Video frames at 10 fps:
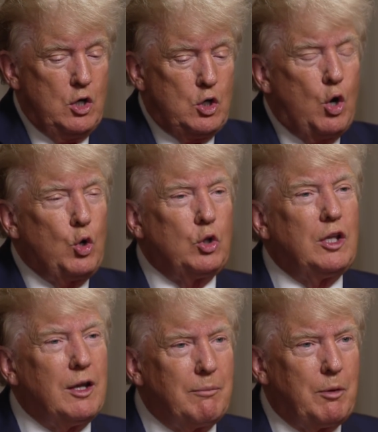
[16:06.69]
told
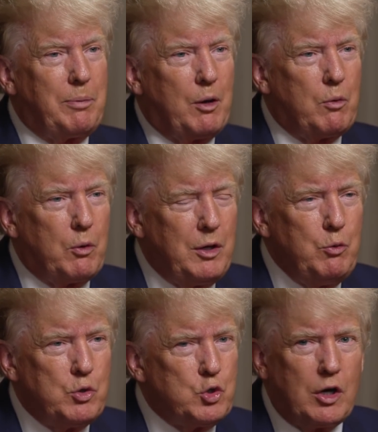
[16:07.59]
him about, well, he
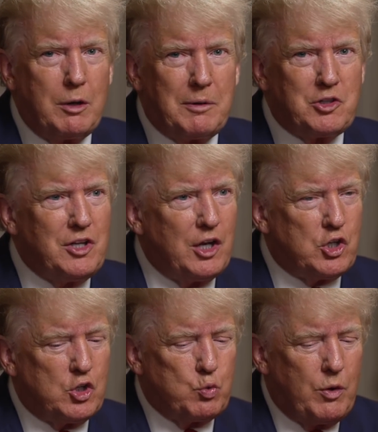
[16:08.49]
was talking about sanctions.